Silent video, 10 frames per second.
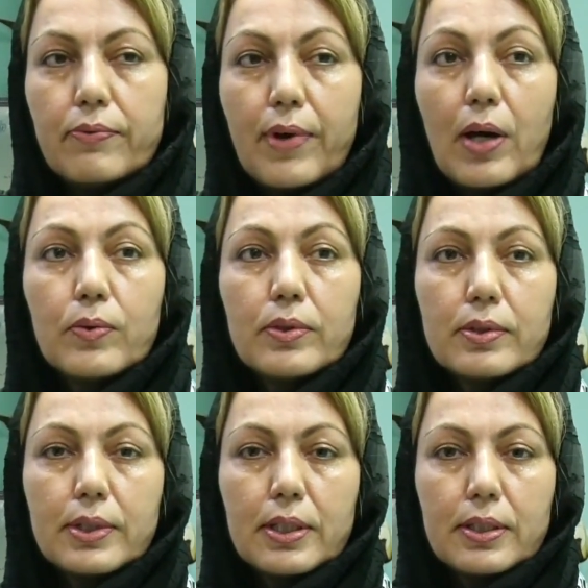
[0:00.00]
found
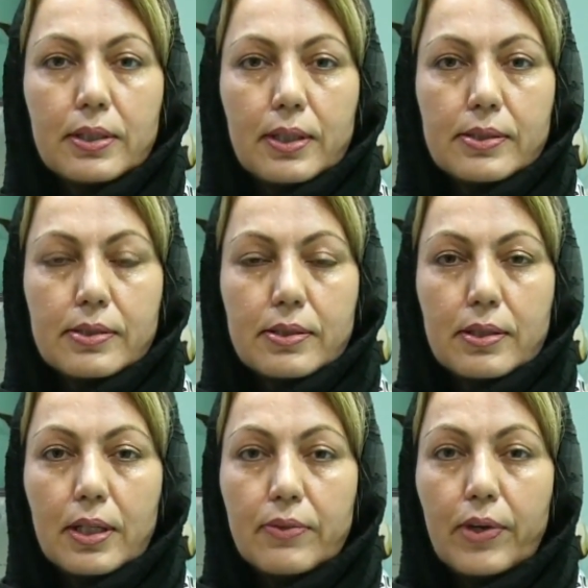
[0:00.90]
this
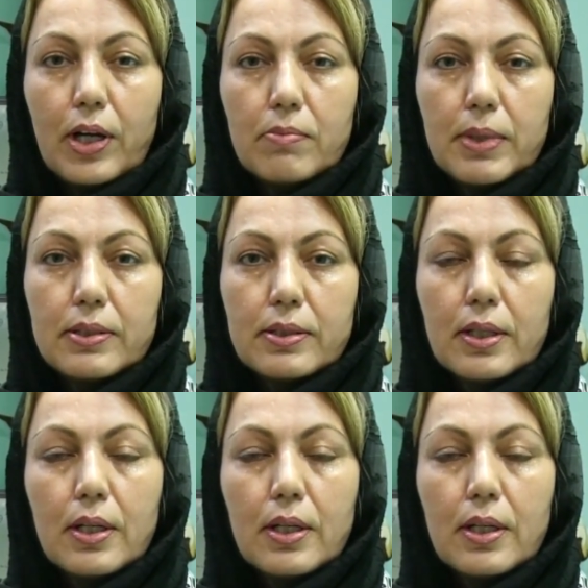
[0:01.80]
environment